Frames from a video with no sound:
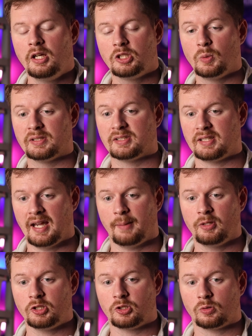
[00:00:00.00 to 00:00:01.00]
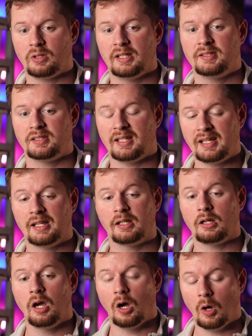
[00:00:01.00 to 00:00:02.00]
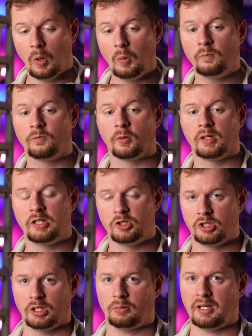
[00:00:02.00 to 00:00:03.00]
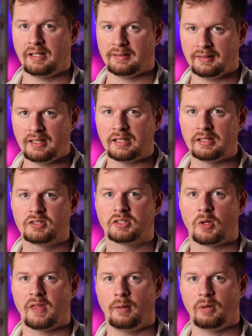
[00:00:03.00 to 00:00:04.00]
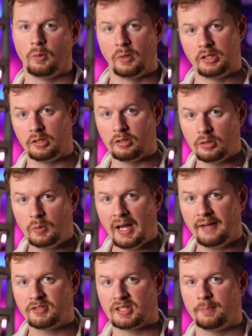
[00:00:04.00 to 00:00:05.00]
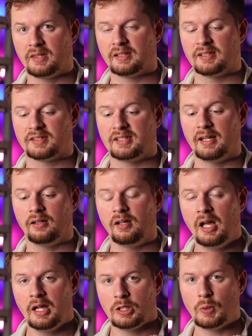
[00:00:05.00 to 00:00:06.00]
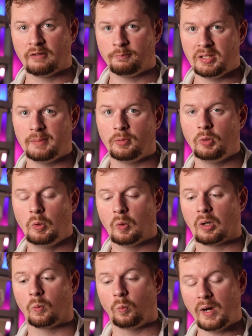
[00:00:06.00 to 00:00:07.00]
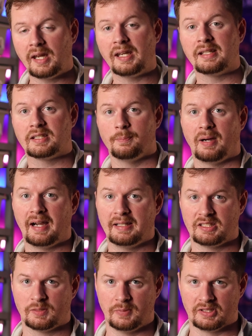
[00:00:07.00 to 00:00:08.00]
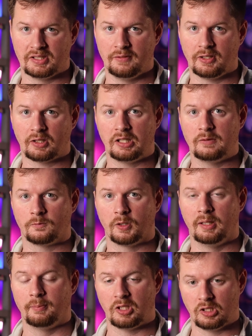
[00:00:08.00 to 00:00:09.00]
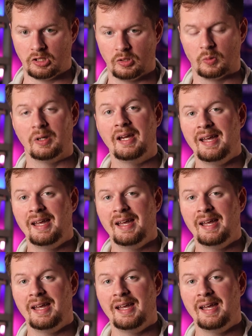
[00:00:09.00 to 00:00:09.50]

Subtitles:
to establish trust and hopefully generate leads so that way when you have something to sell, you have people who are waiting to buy specifically from you.